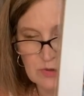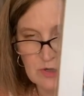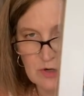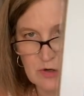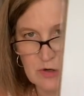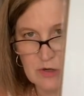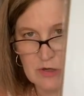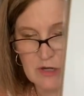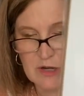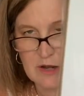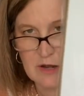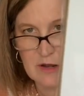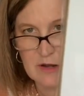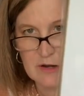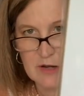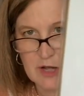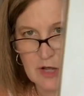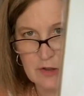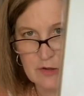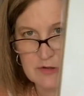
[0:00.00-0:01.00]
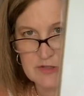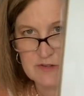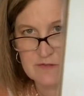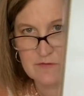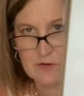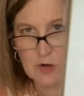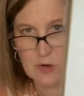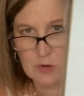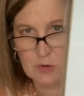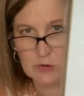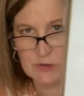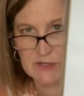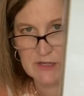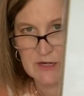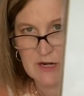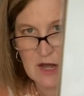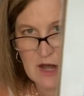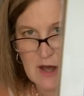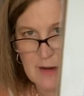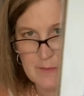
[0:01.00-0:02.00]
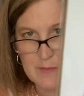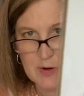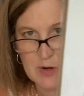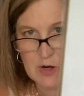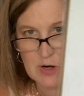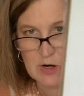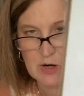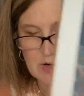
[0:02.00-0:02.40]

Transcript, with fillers: or uh, colors of gold and copper.